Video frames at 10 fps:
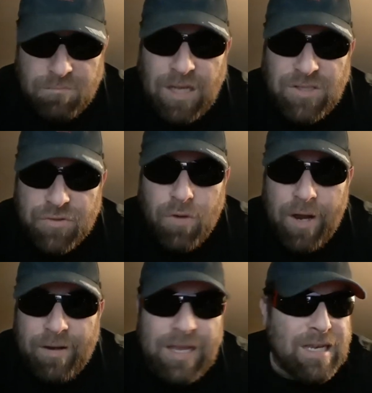That's
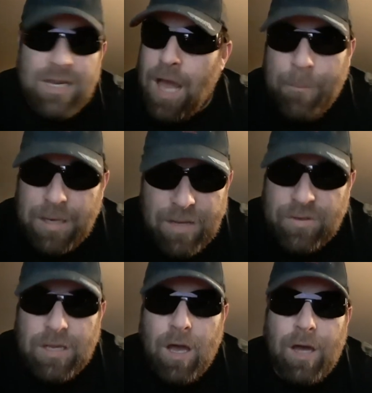right, he did not believe
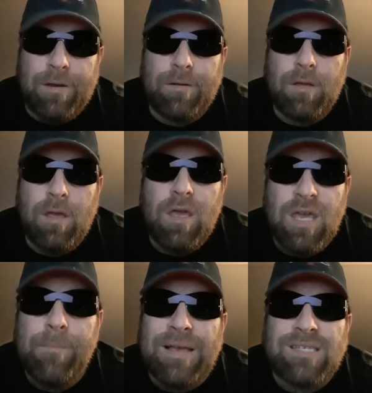in God.
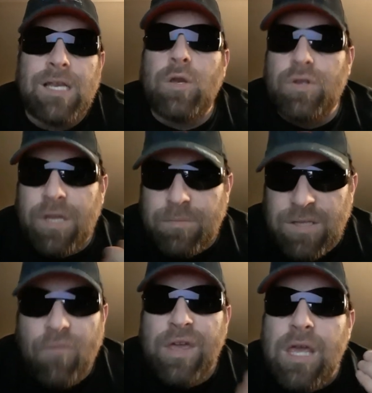He basically looked at
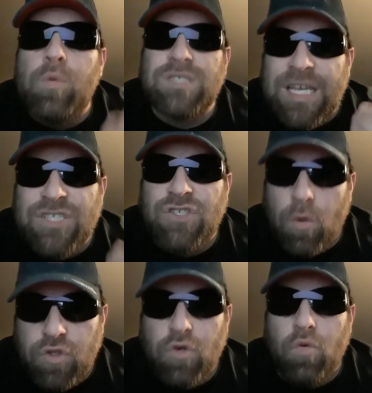himself. He was a
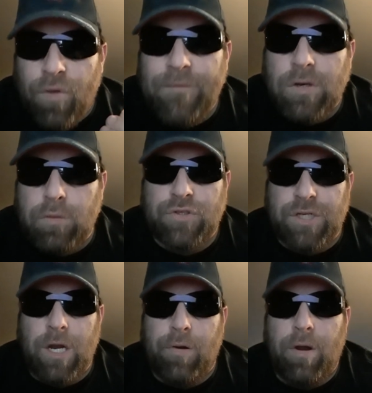social
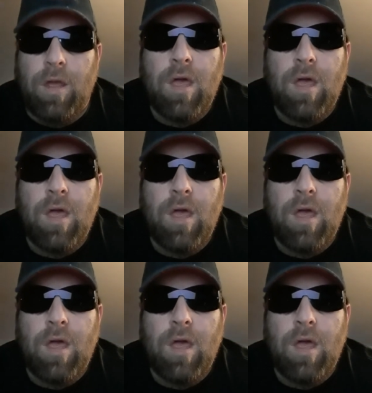revolutionary.